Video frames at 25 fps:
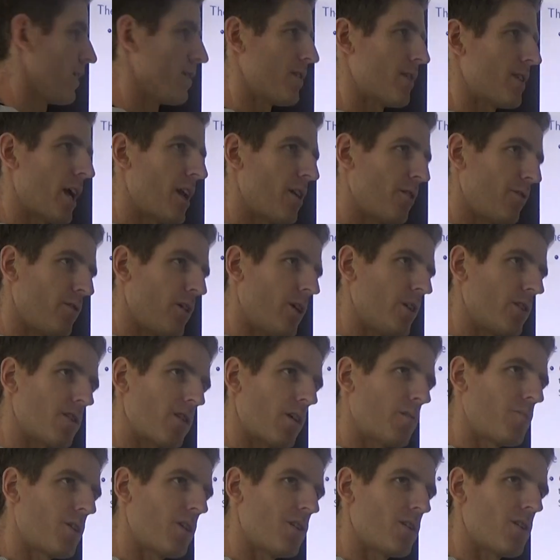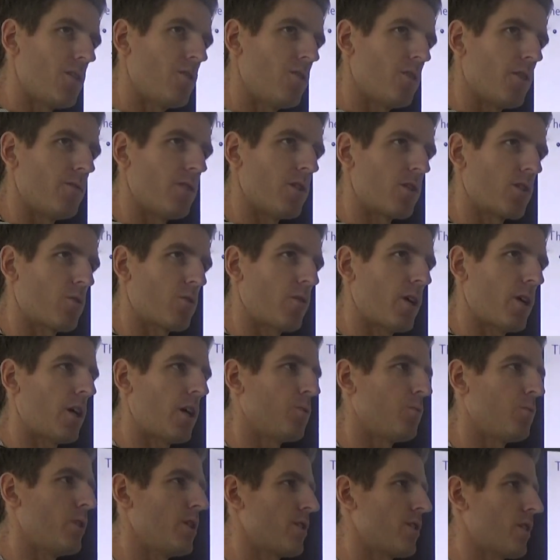the set of all subcontinua of the
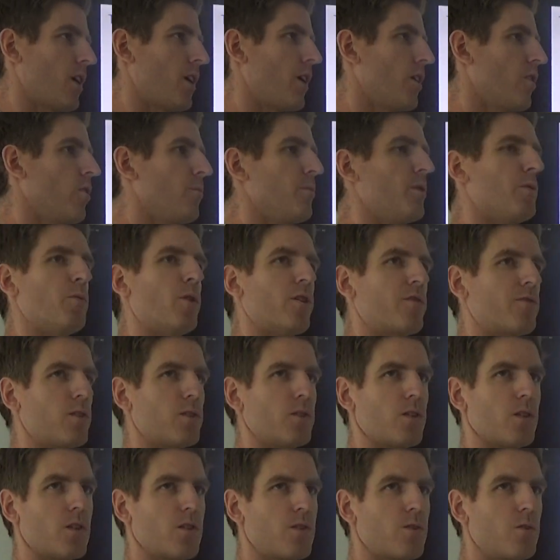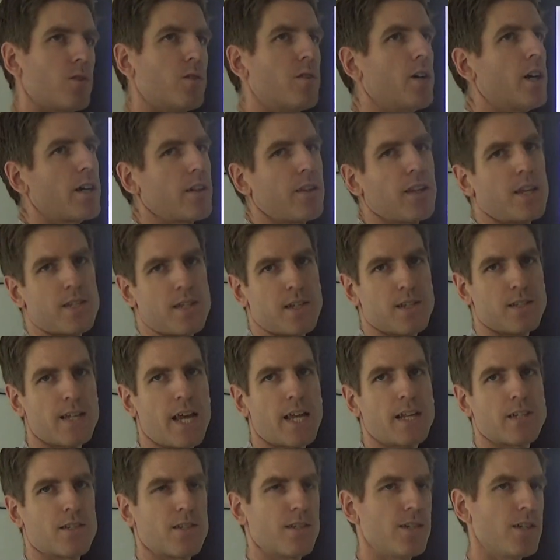square, which are homeomorphic to the pseudo-arc, that's a
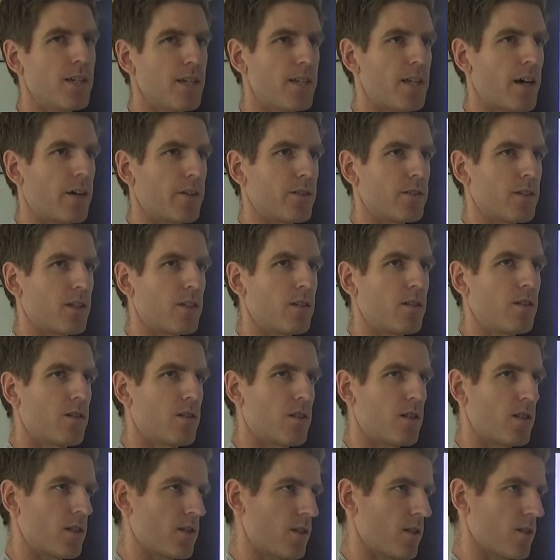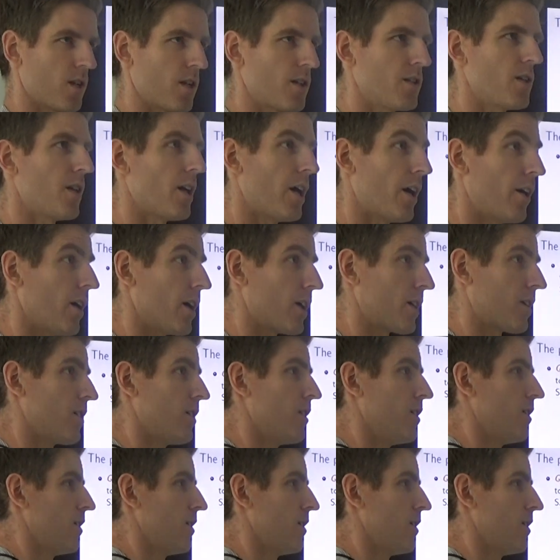dense G delta. So this is a generic